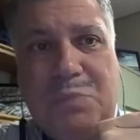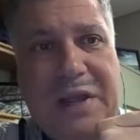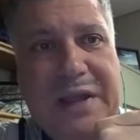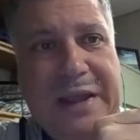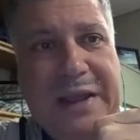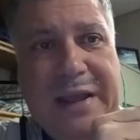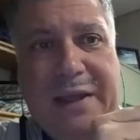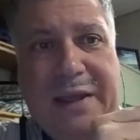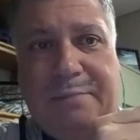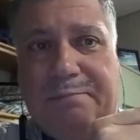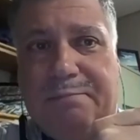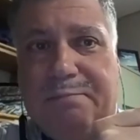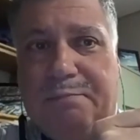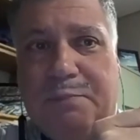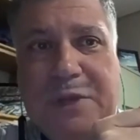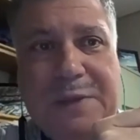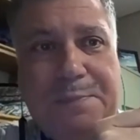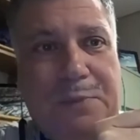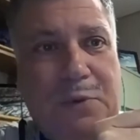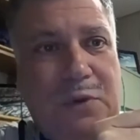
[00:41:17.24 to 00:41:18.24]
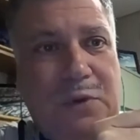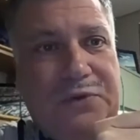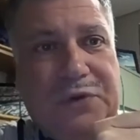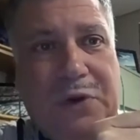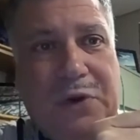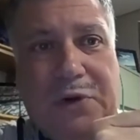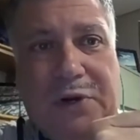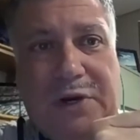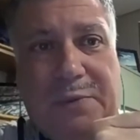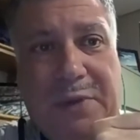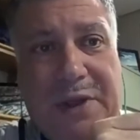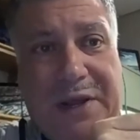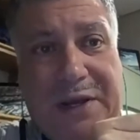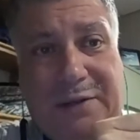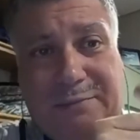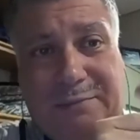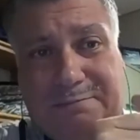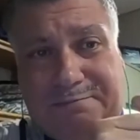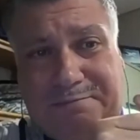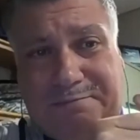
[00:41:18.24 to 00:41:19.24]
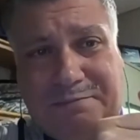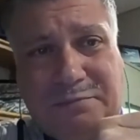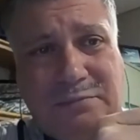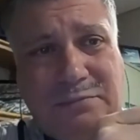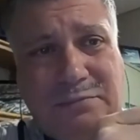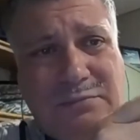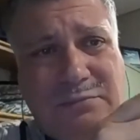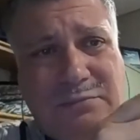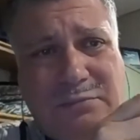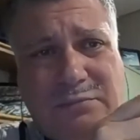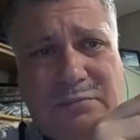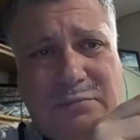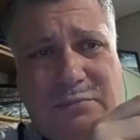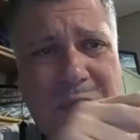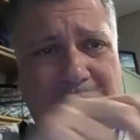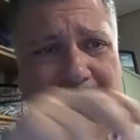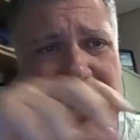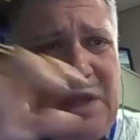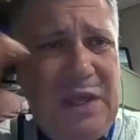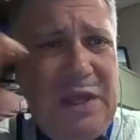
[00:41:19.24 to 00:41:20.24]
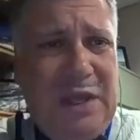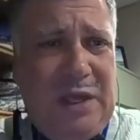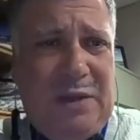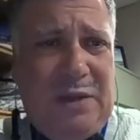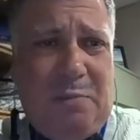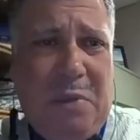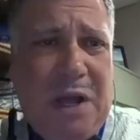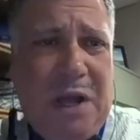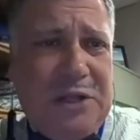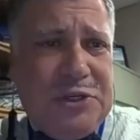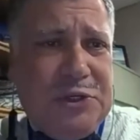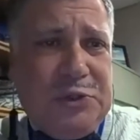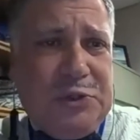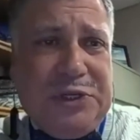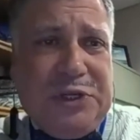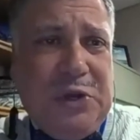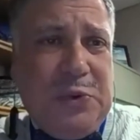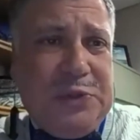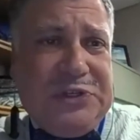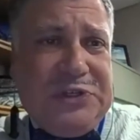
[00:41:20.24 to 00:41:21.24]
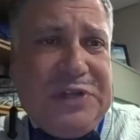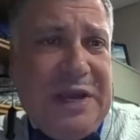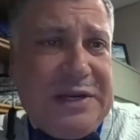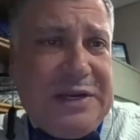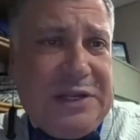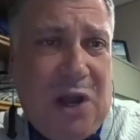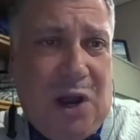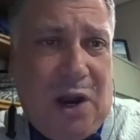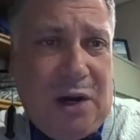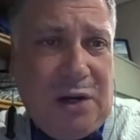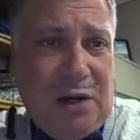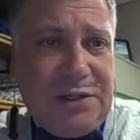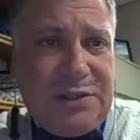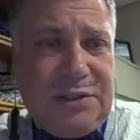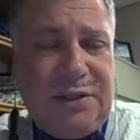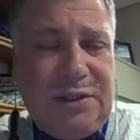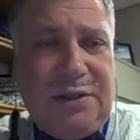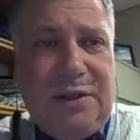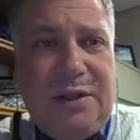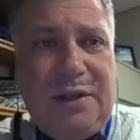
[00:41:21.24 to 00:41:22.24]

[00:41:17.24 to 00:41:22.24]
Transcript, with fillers: And people started to make modules that go inside cars